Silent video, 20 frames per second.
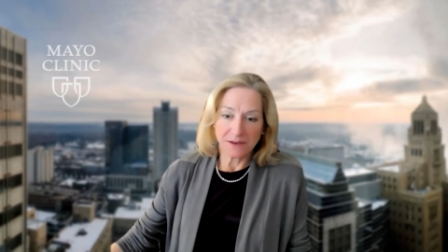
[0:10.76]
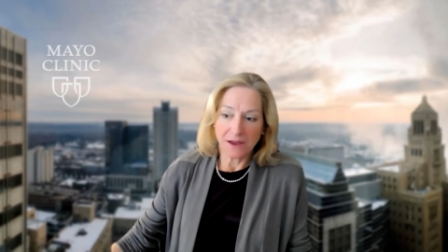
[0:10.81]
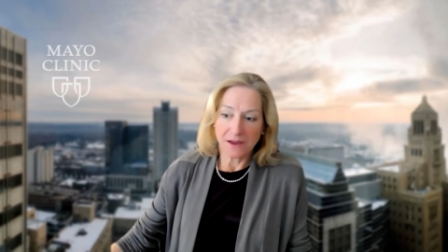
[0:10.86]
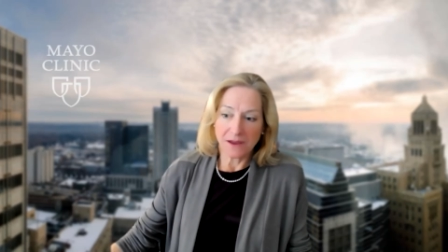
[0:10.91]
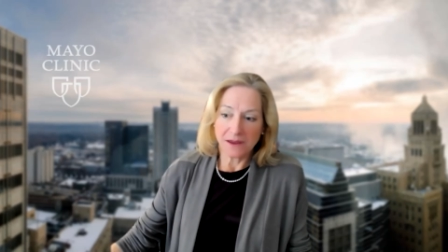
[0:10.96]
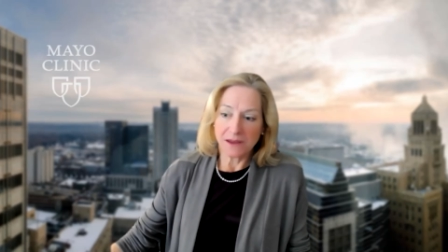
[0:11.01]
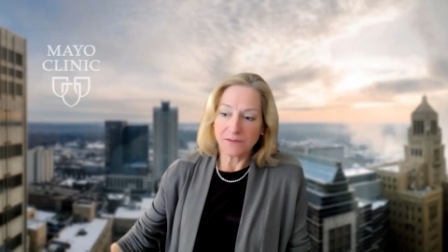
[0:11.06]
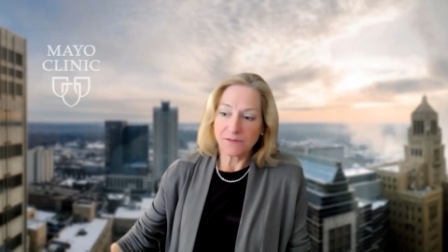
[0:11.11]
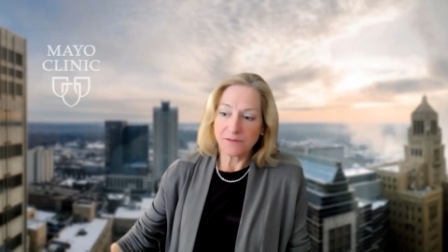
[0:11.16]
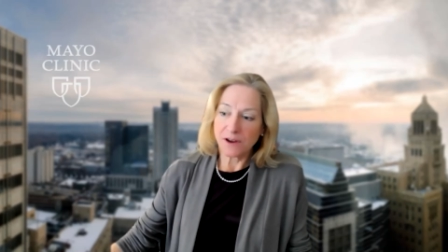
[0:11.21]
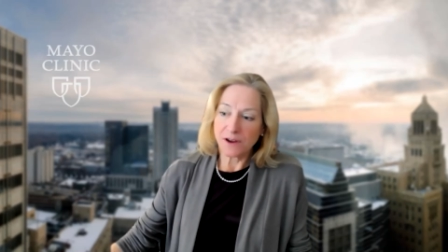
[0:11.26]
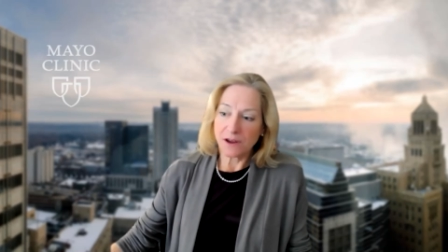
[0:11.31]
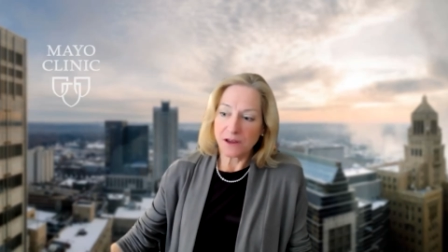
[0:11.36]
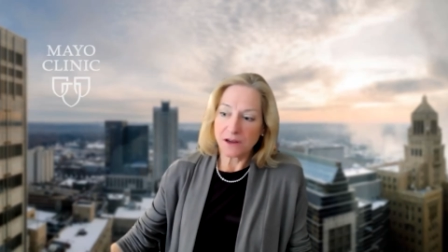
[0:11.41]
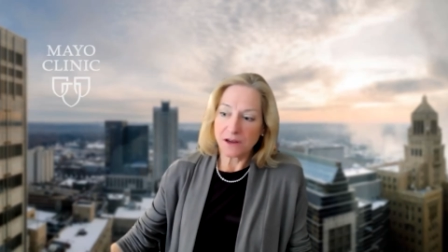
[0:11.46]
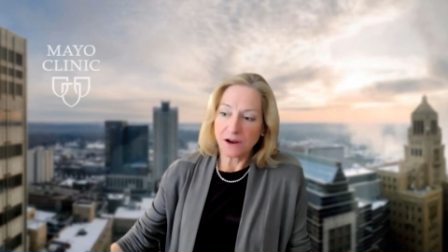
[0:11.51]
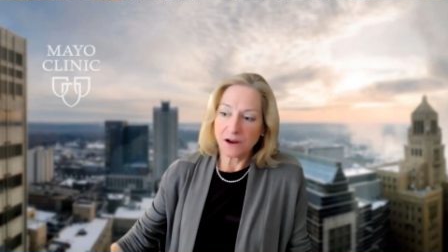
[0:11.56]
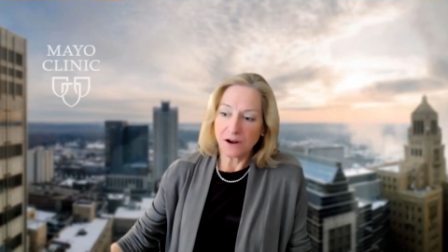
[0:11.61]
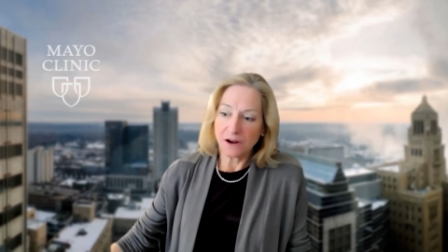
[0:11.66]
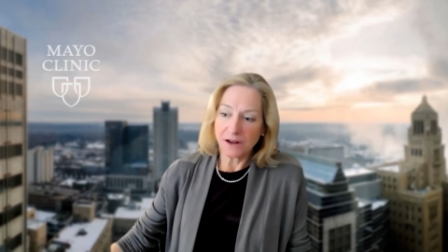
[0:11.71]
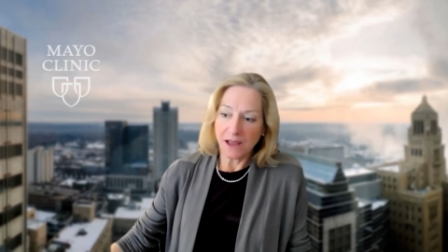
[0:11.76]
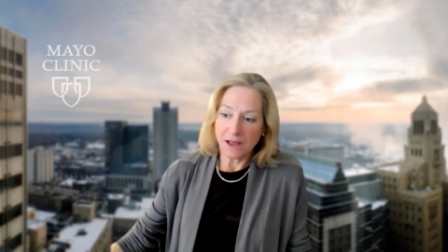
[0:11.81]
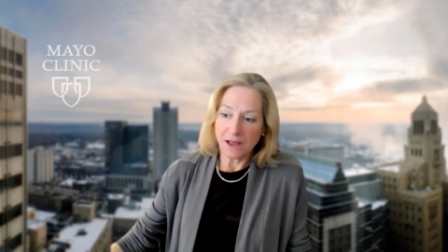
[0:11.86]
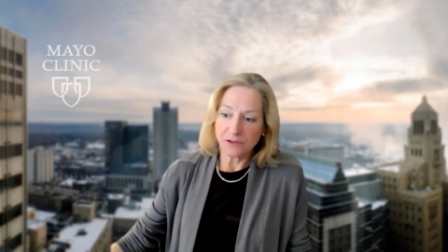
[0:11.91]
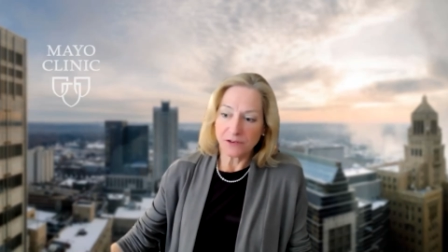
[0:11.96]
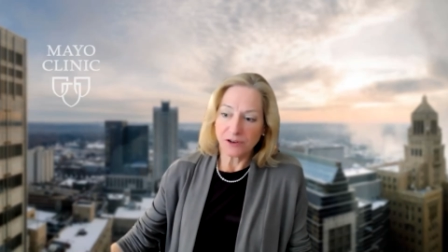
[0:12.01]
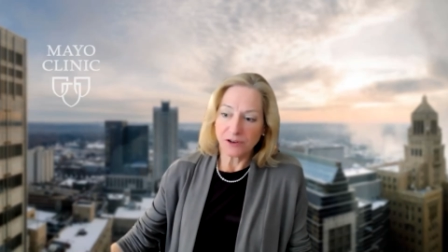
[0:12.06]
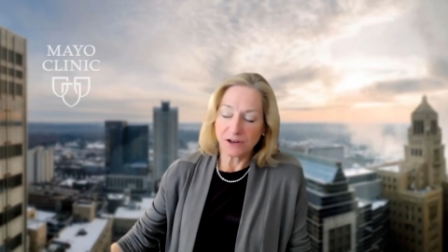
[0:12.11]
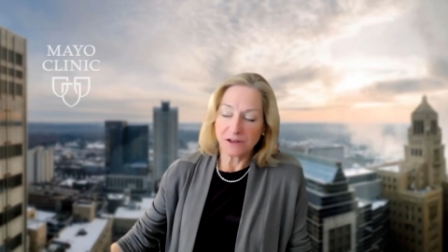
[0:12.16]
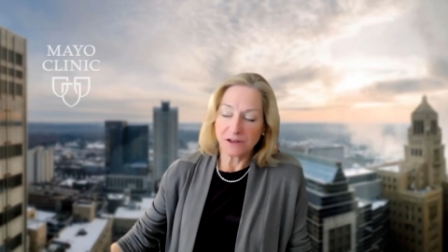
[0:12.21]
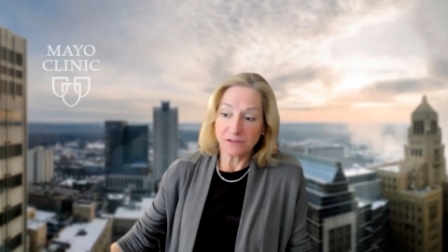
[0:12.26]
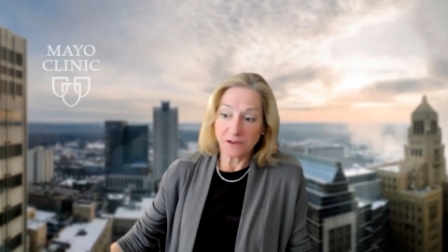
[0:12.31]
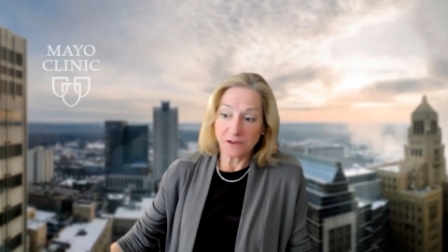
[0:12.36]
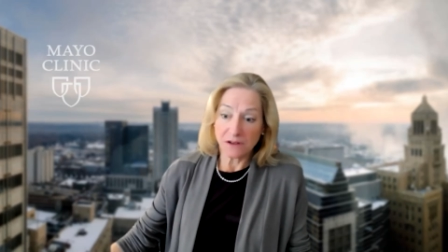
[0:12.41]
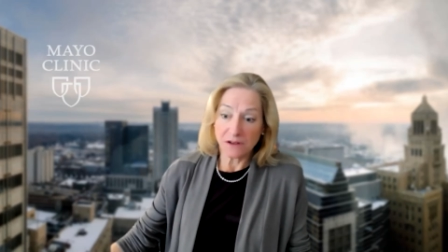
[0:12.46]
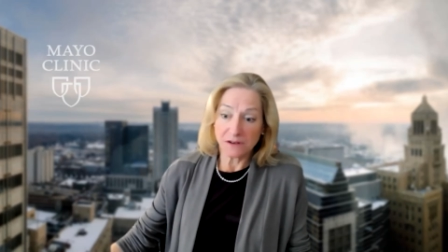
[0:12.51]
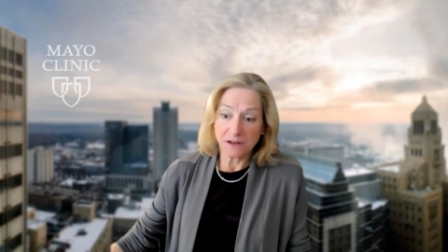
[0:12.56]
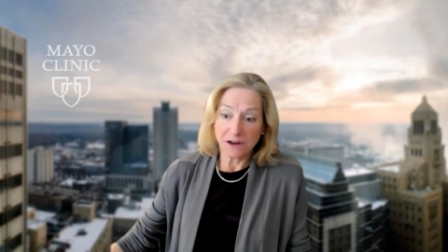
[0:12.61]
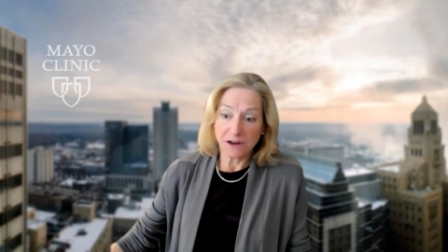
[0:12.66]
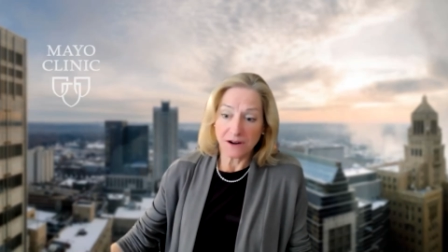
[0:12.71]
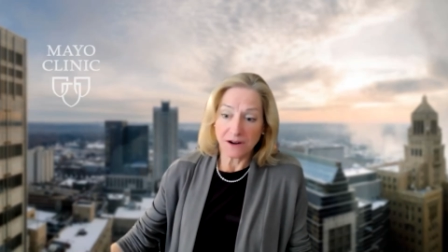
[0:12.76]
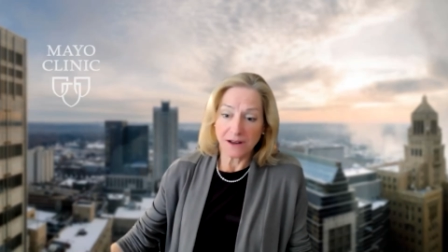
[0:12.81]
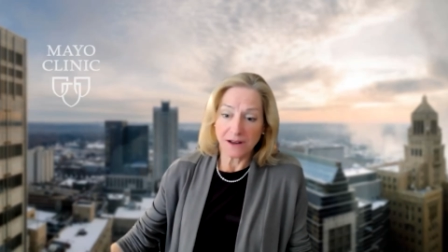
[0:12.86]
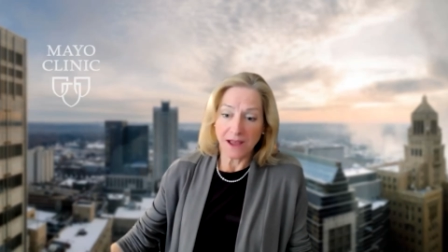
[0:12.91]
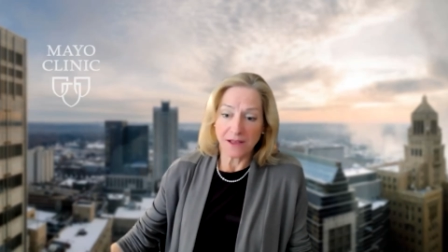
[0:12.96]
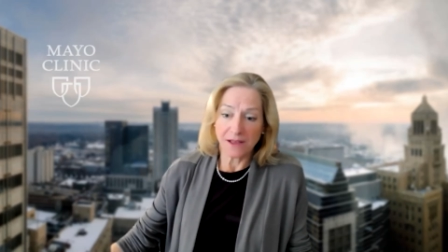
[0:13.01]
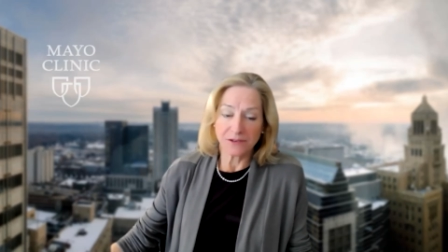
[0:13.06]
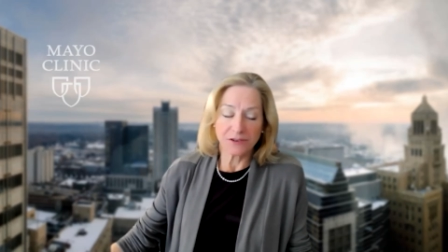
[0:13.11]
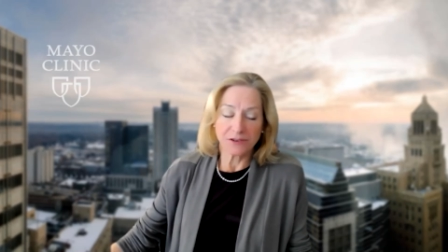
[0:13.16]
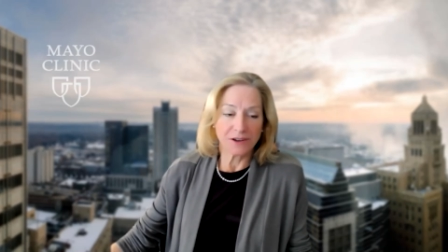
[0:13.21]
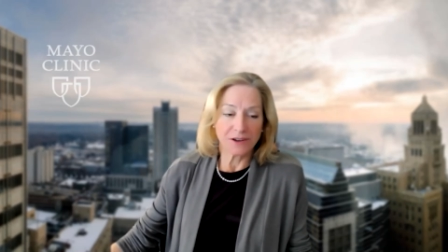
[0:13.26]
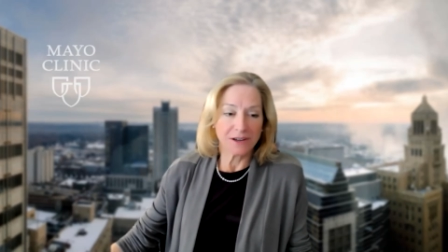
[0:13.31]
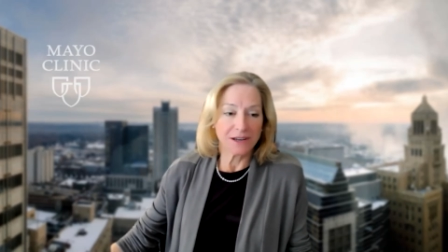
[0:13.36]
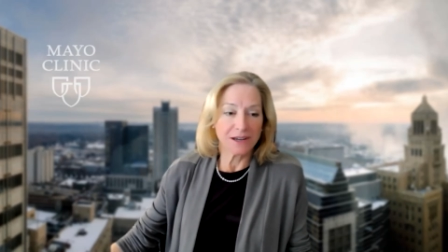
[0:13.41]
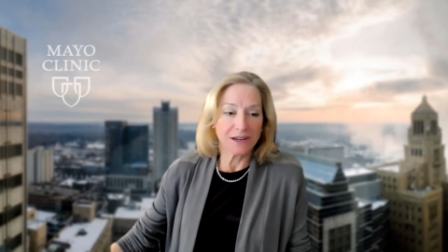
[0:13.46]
uh, in Cardiology, a Consultant in Cardiology